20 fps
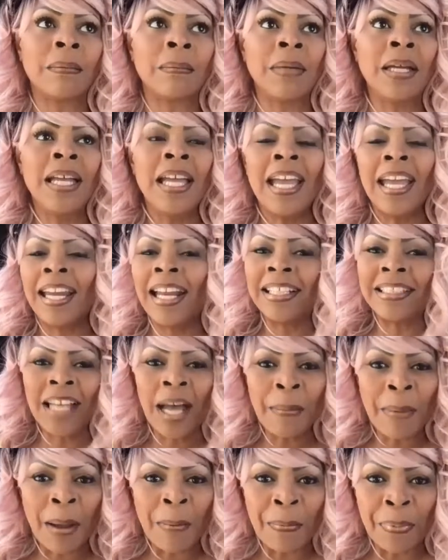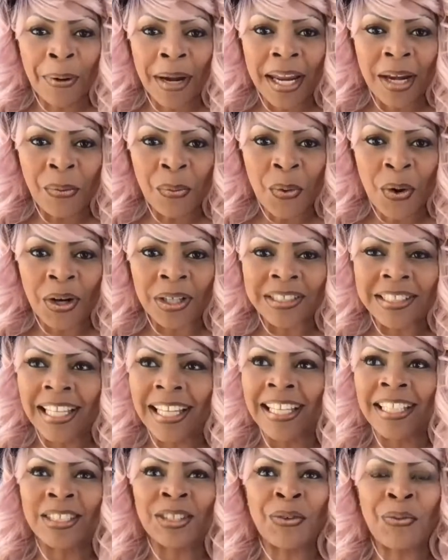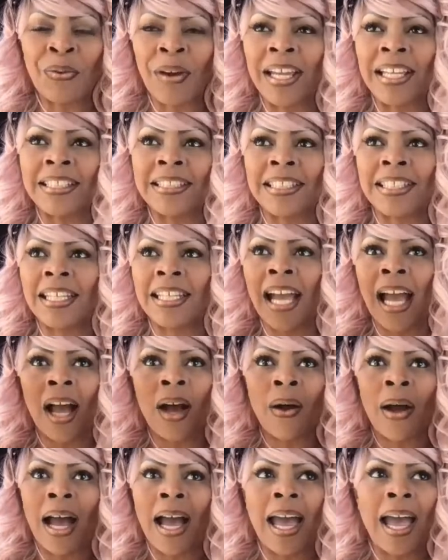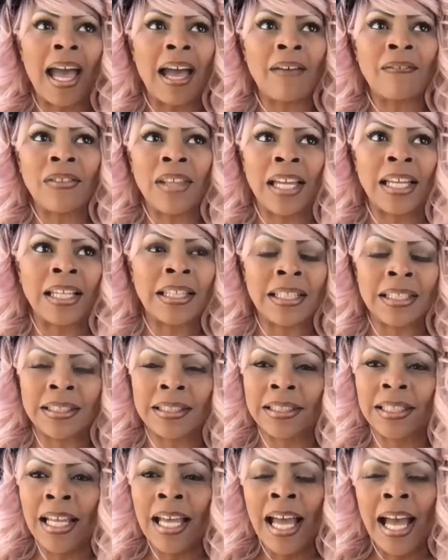And that's how my brain works. Like it's crazy how I have like this.